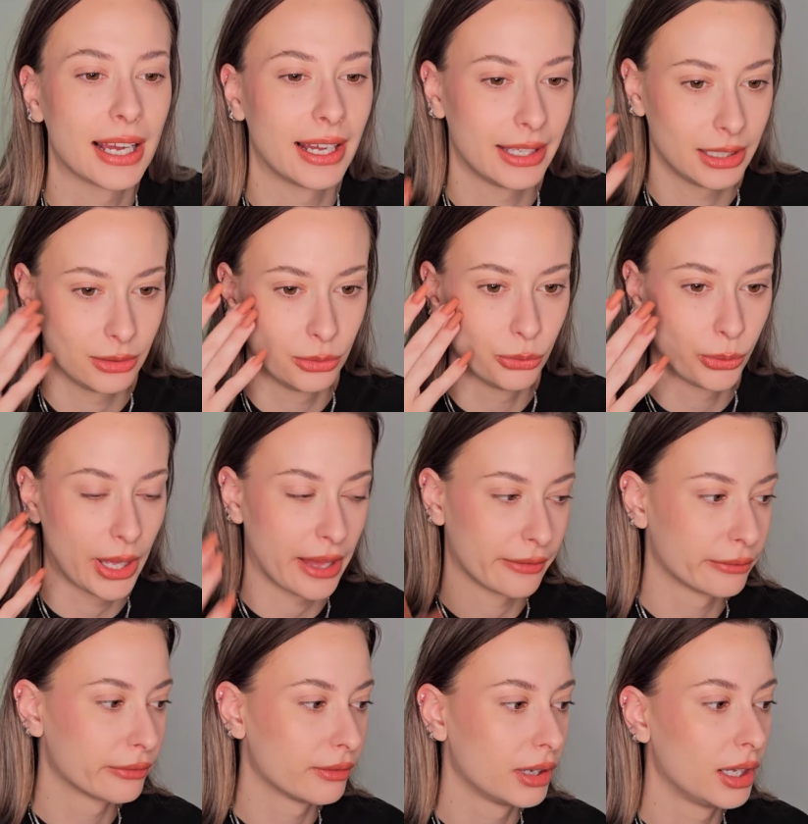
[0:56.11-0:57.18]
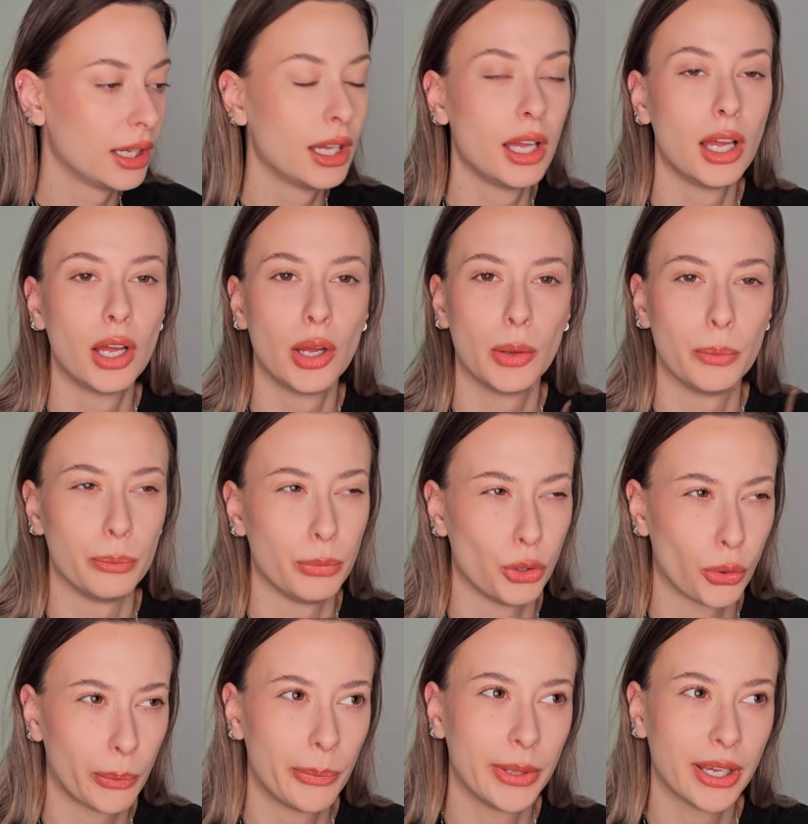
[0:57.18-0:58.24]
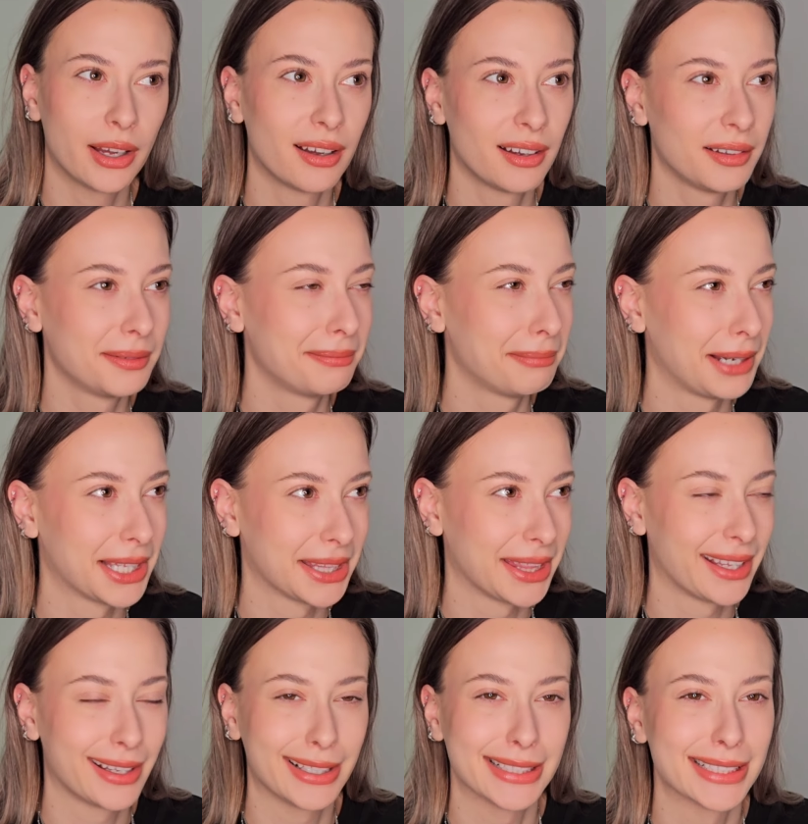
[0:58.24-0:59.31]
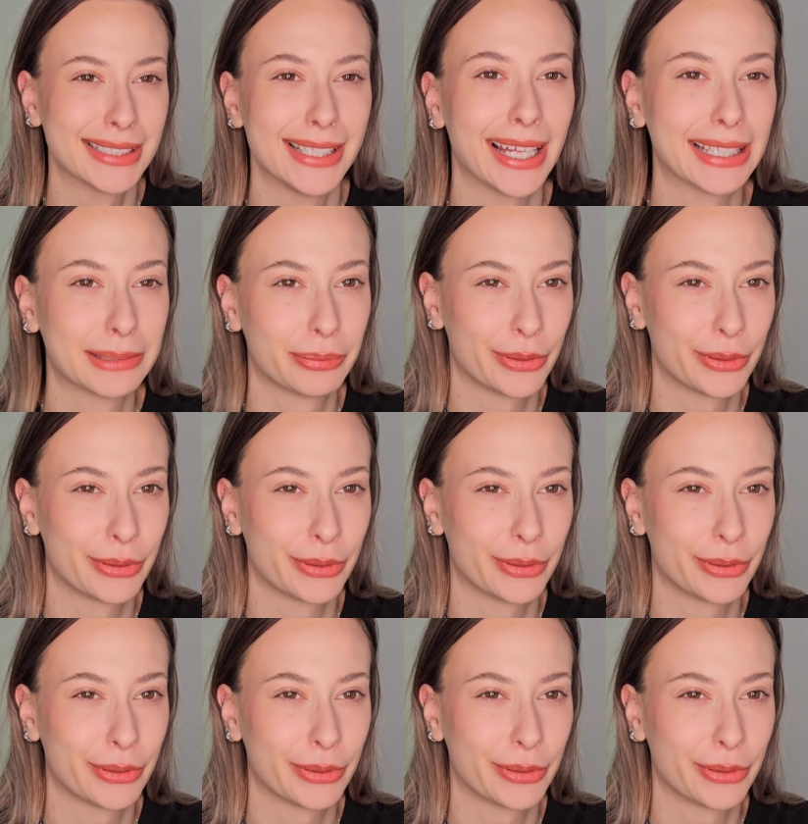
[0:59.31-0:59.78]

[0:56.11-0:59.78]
I do have myopia, I think it's that